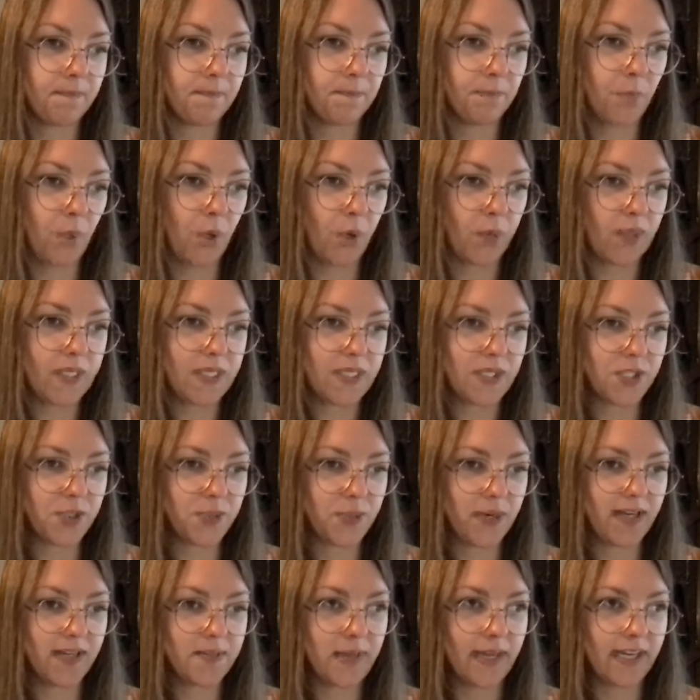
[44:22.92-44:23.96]
More resource
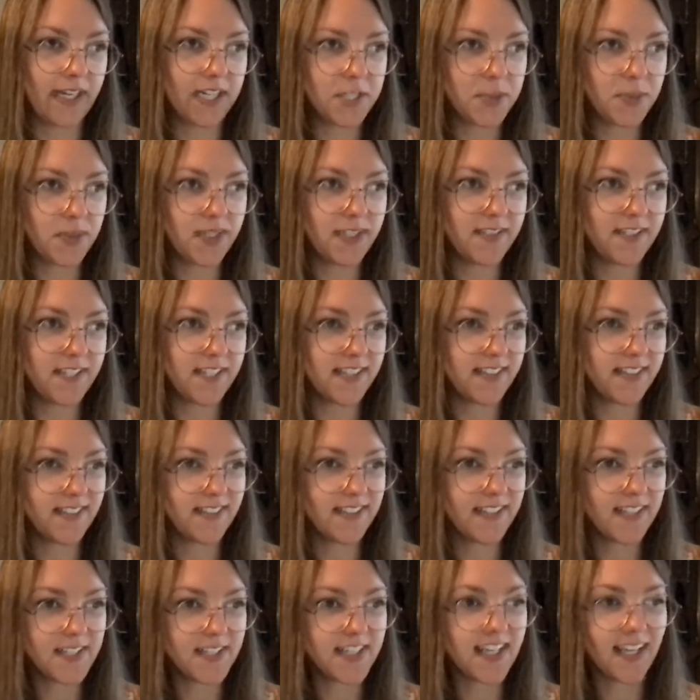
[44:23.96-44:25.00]
management.
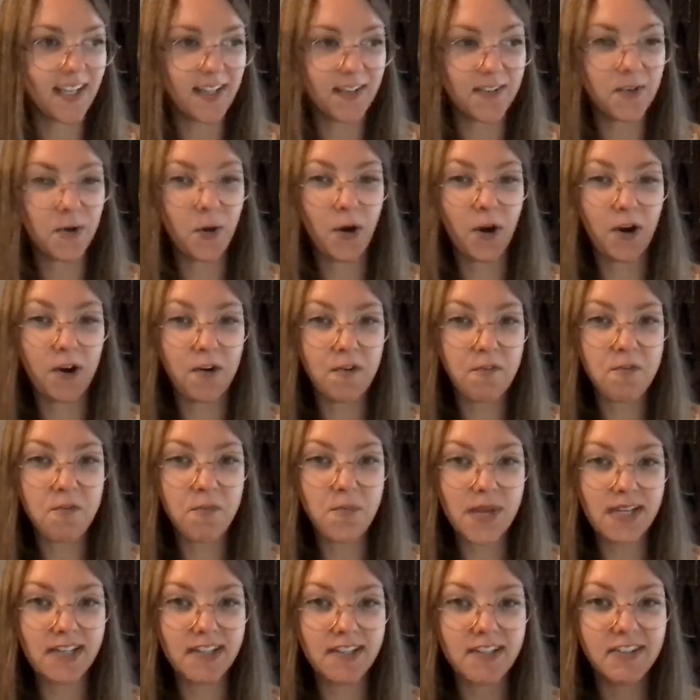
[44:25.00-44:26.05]
It's like hard for
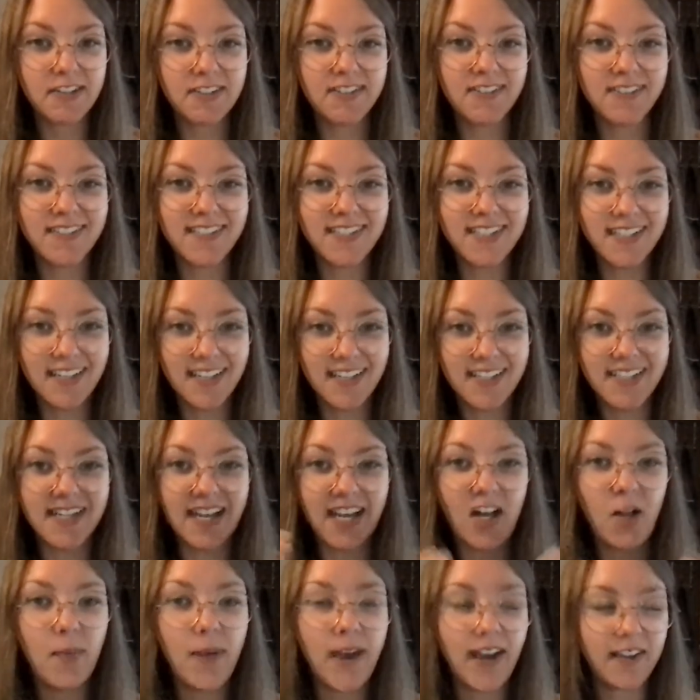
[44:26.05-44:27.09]
me to
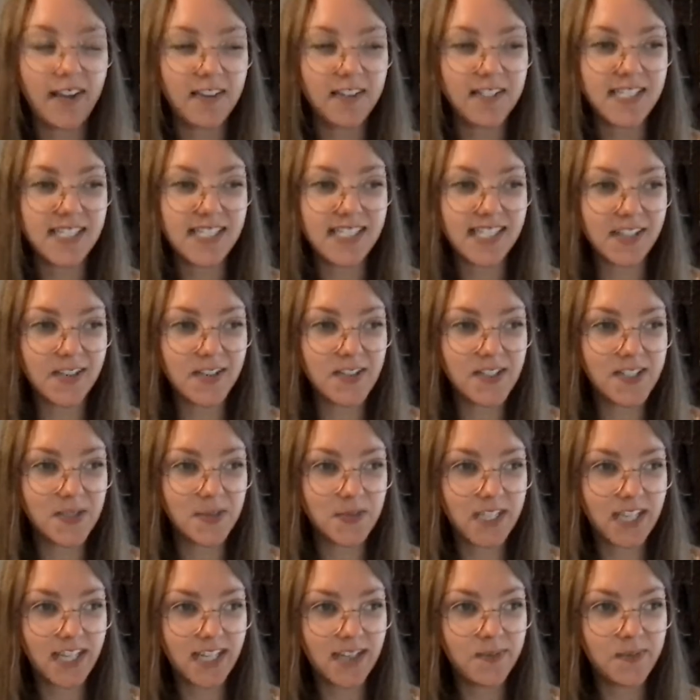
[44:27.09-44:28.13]
dial back the details
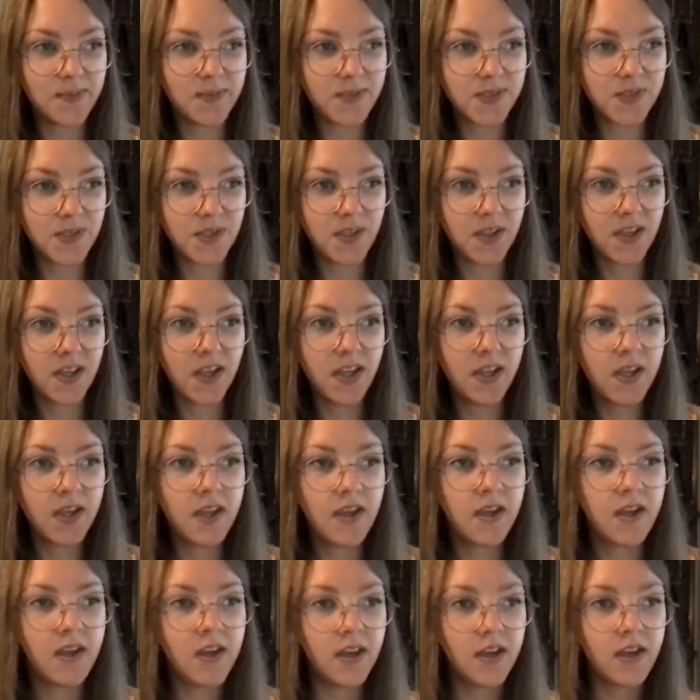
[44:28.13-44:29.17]
sometimes.
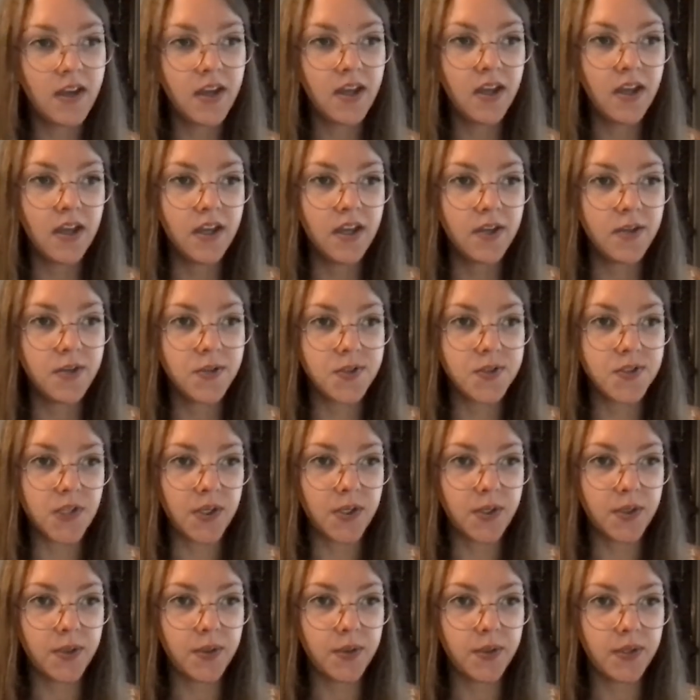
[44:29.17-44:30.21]

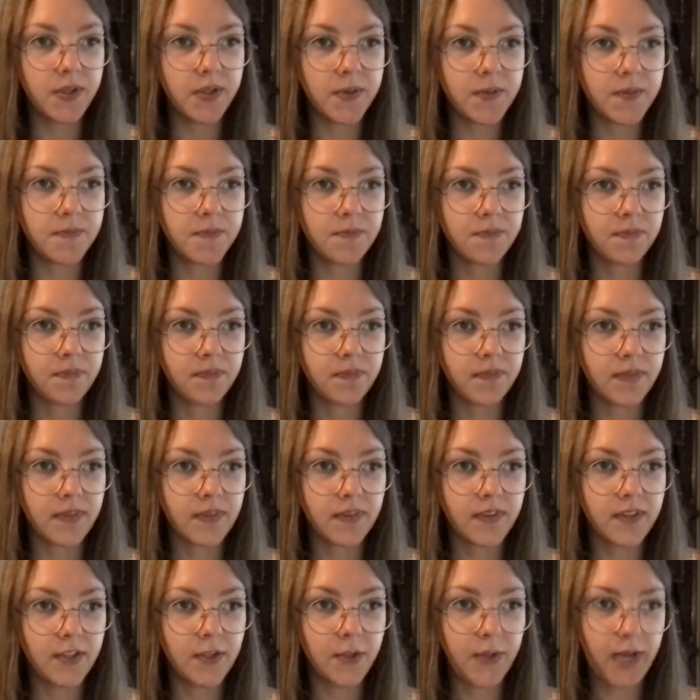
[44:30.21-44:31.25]
So,
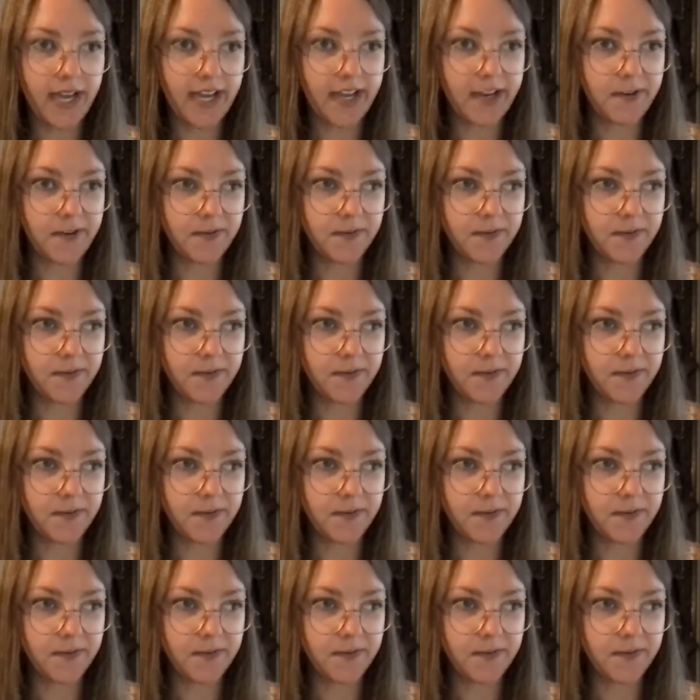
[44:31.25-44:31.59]
okay.